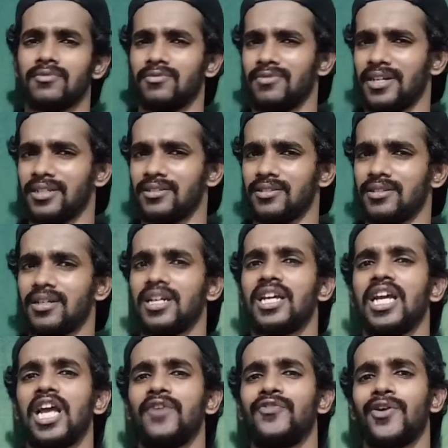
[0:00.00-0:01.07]
Wait,
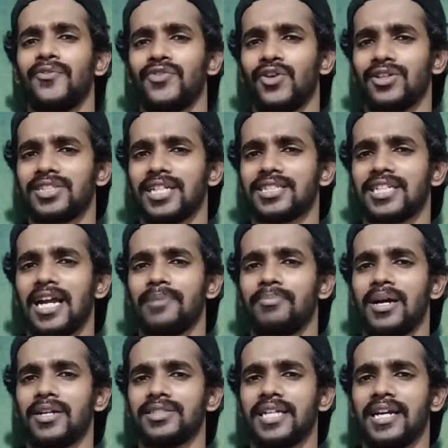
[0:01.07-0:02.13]
if you have not subscribed
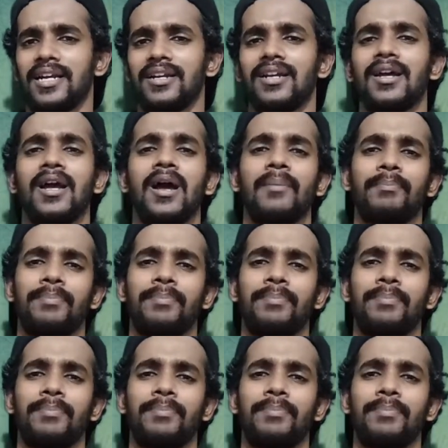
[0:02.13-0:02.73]
my channel,